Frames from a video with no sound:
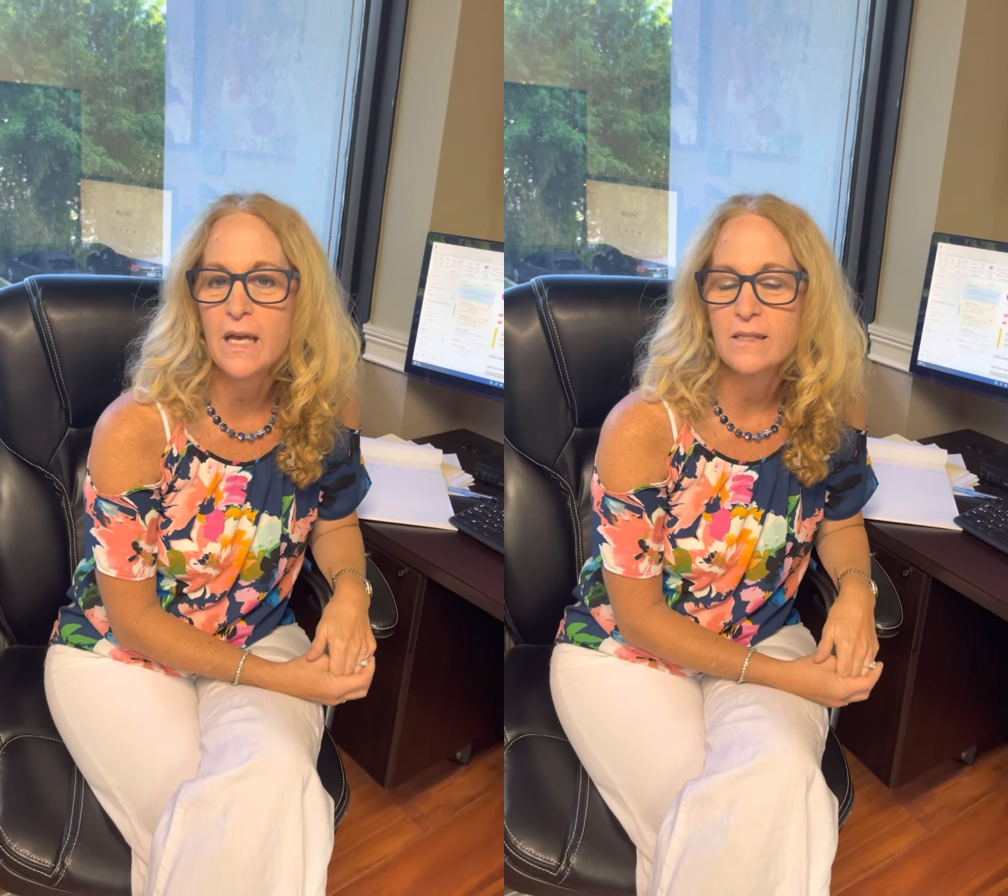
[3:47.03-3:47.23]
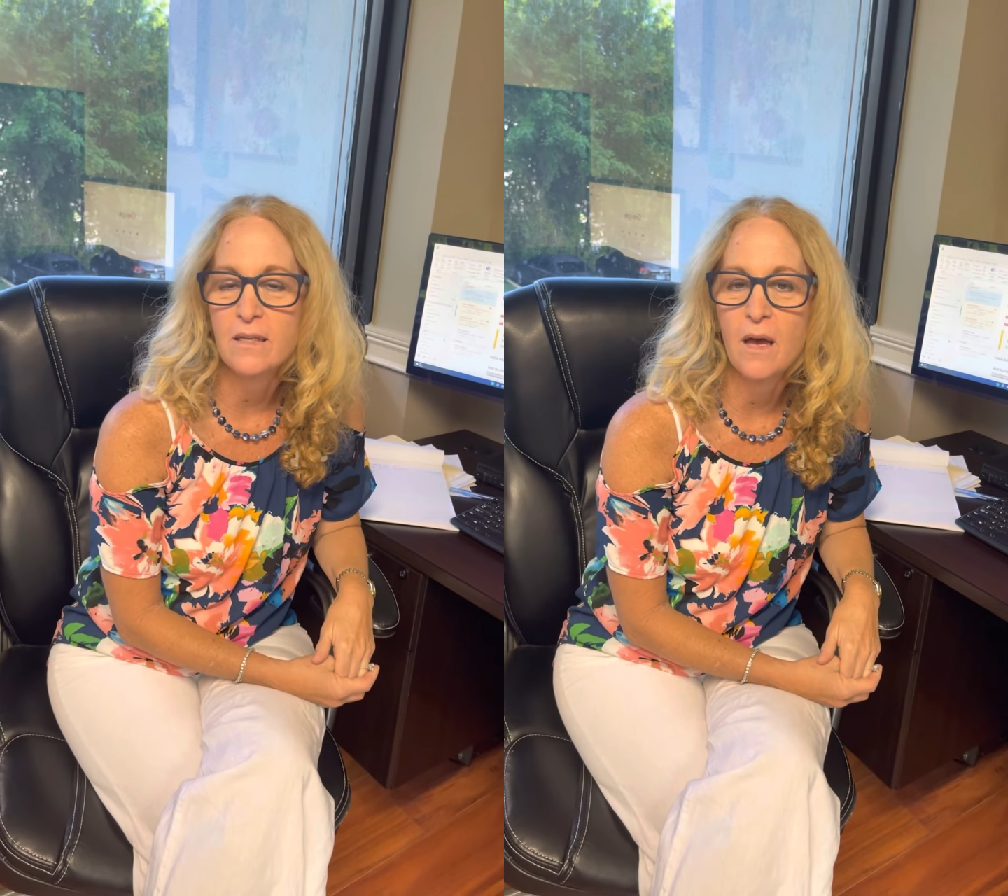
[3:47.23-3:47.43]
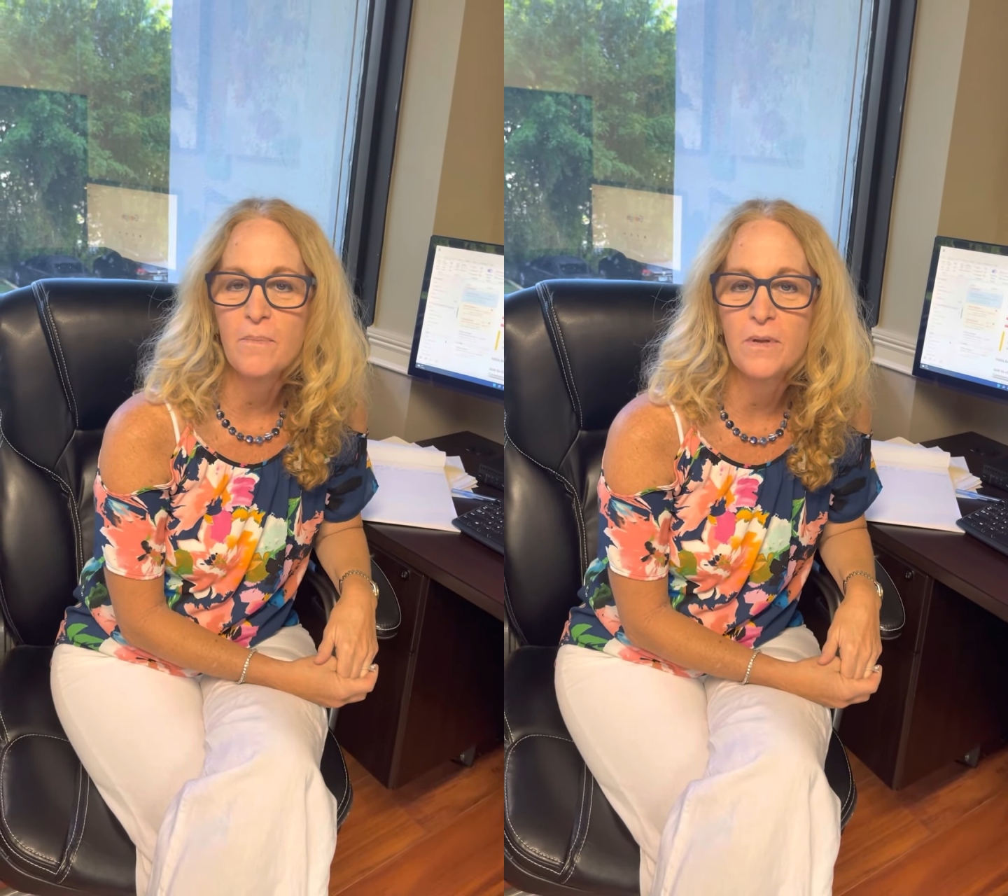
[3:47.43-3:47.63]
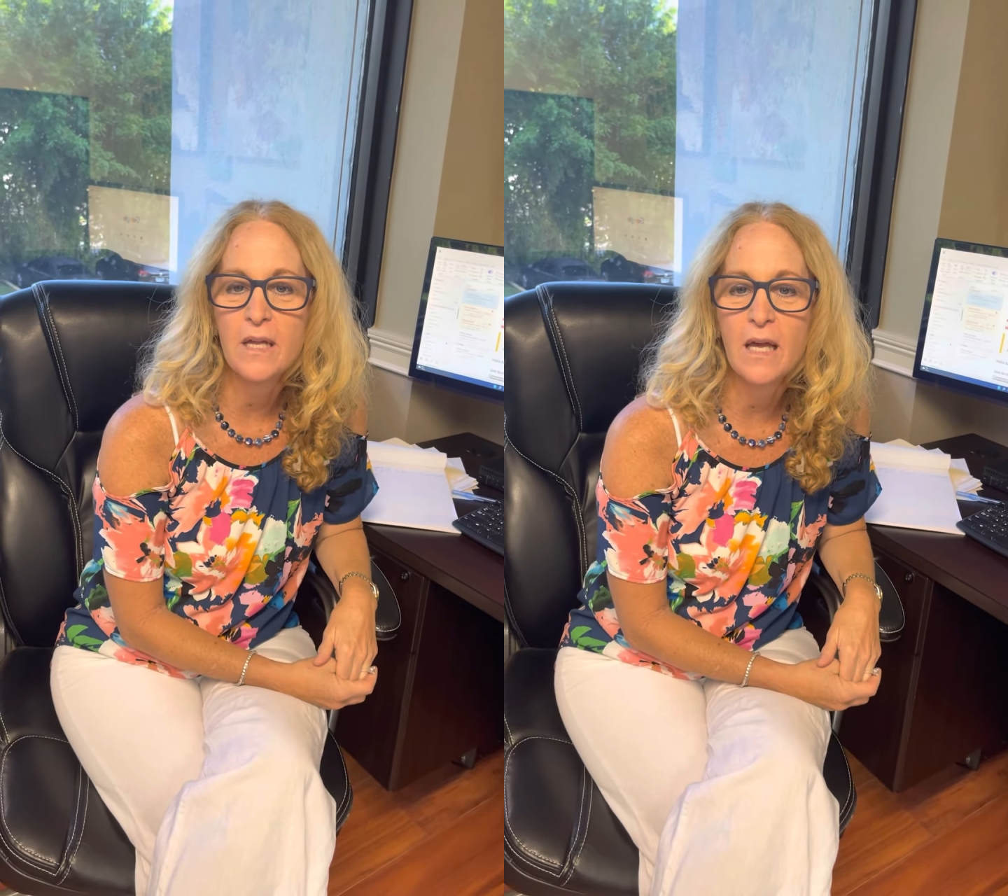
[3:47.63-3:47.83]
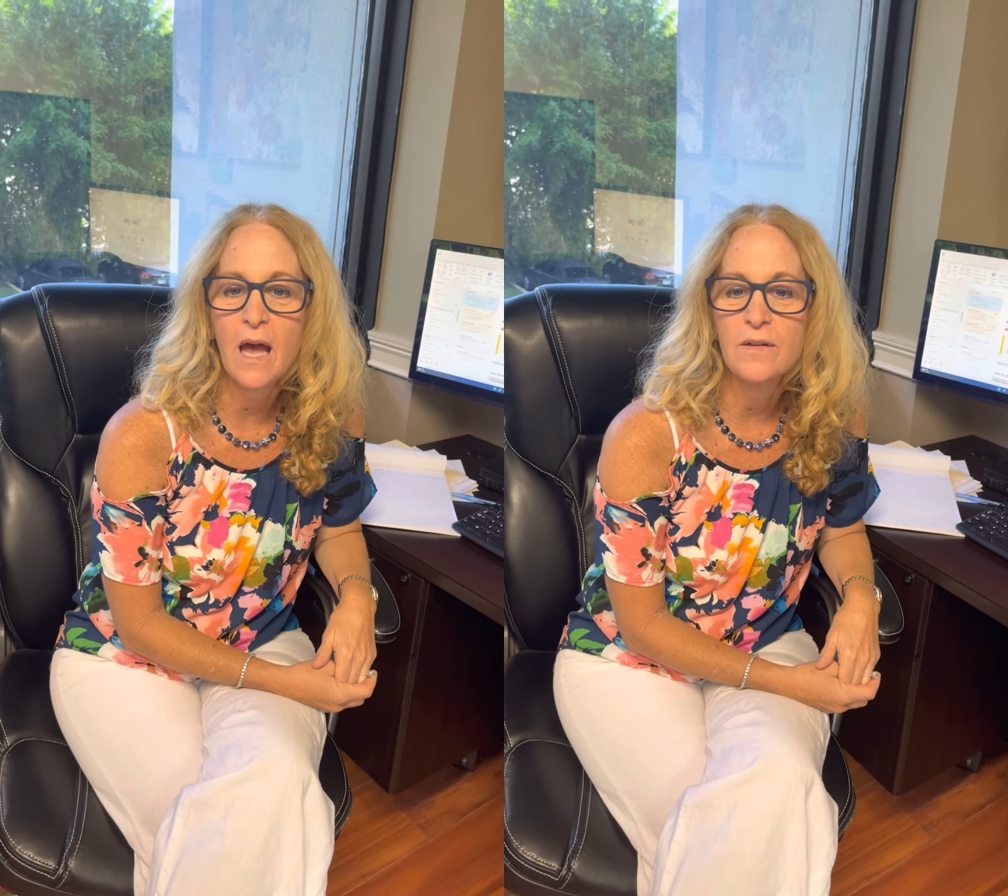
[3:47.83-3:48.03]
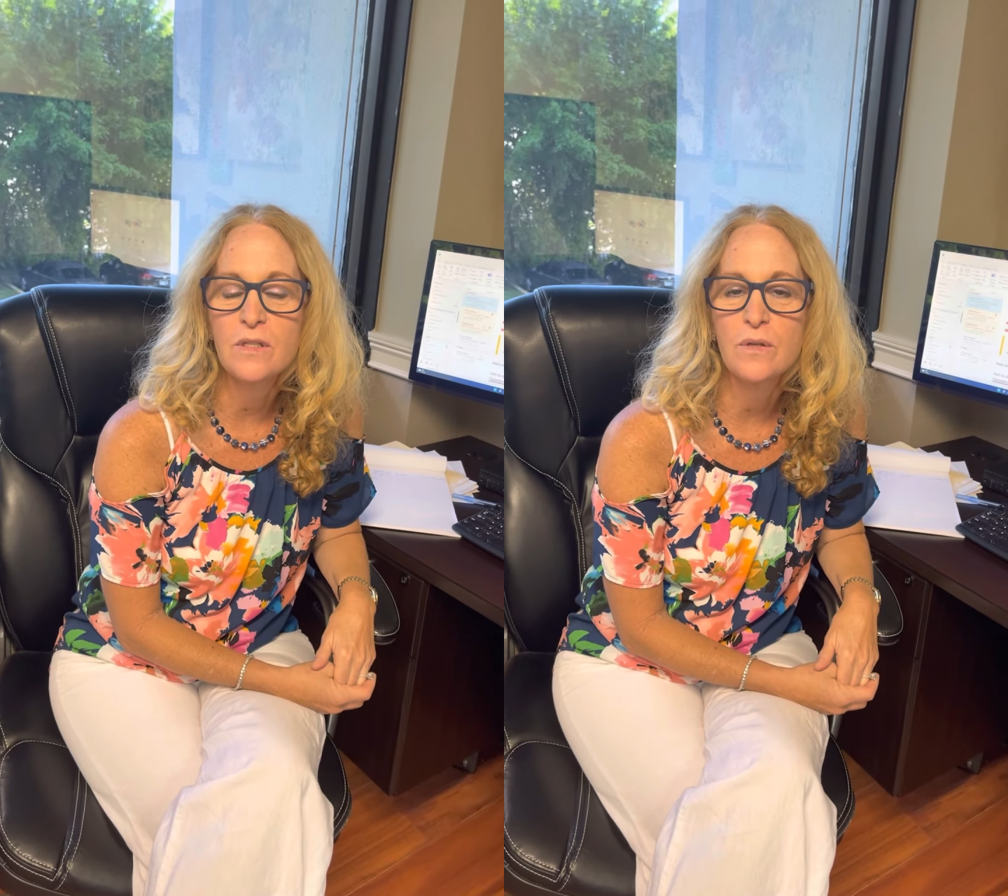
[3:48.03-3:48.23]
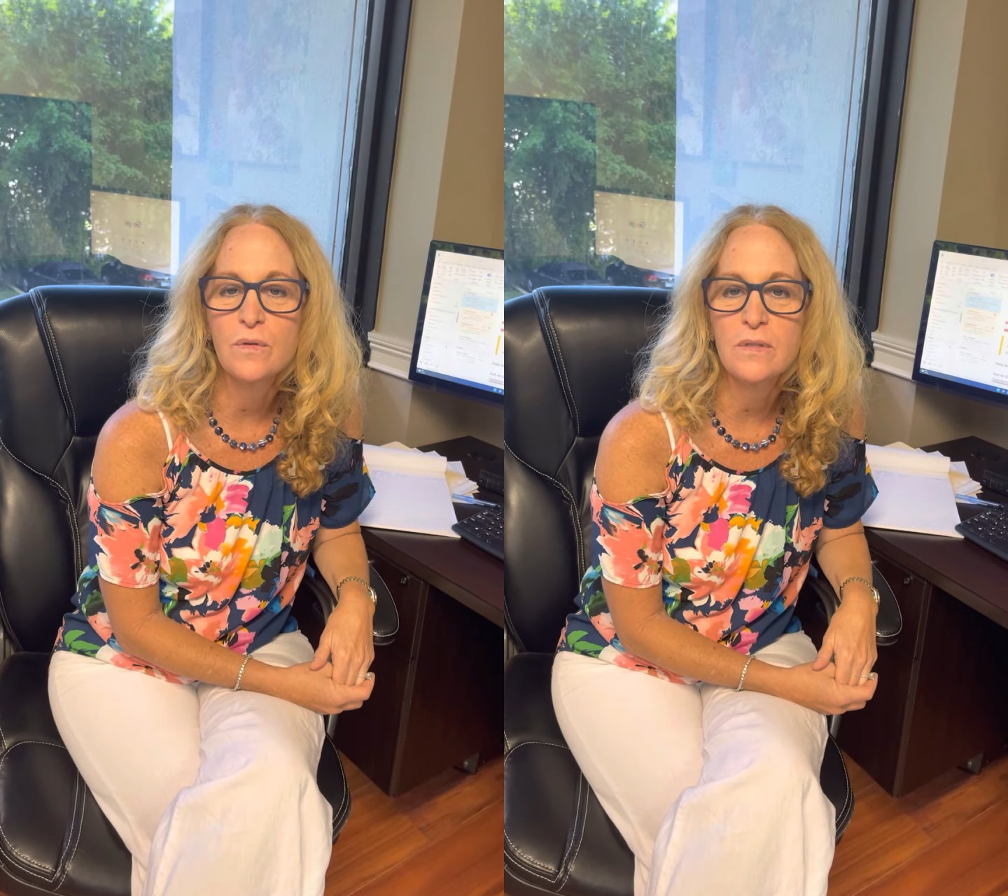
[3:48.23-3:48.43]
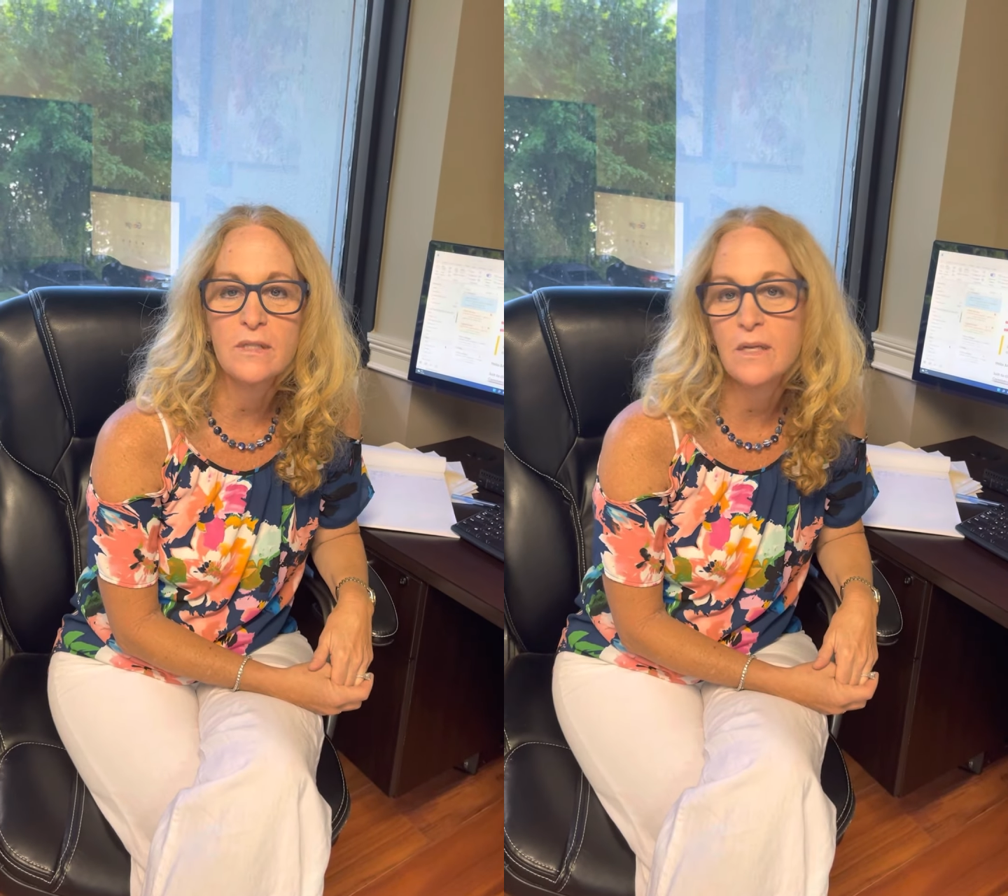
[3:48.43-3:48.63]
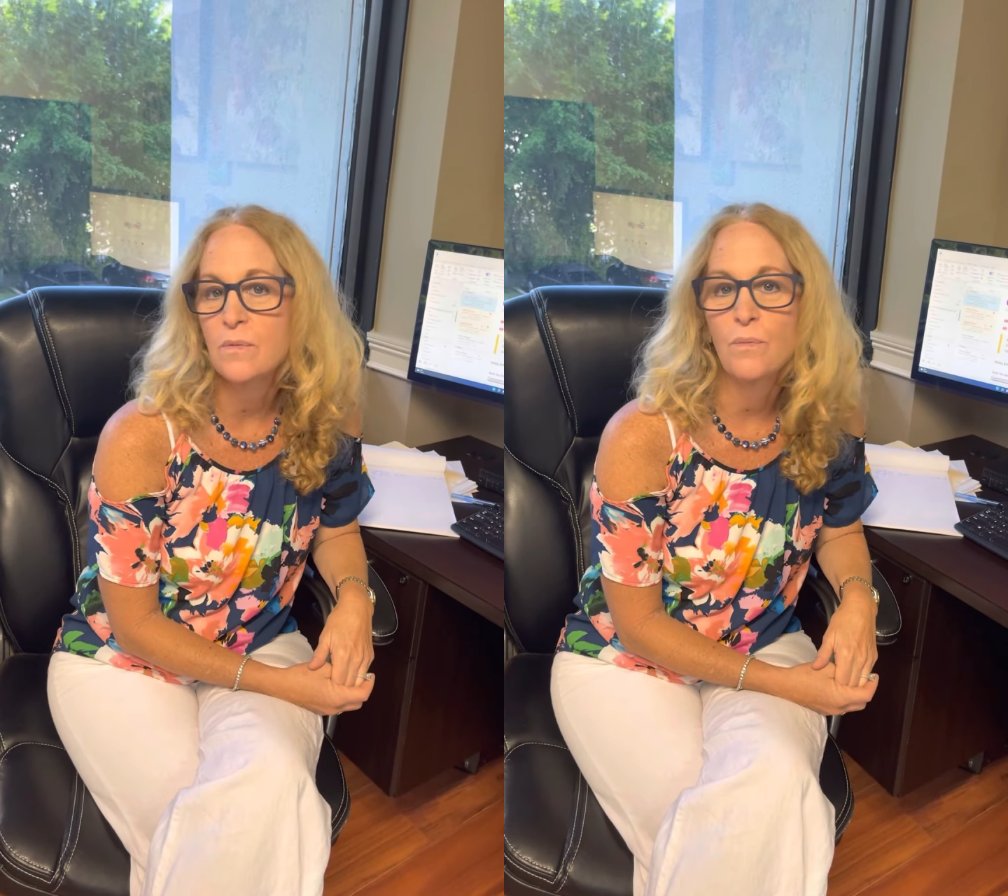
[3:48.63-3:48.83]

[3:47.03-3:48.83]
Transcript: as a company had to see,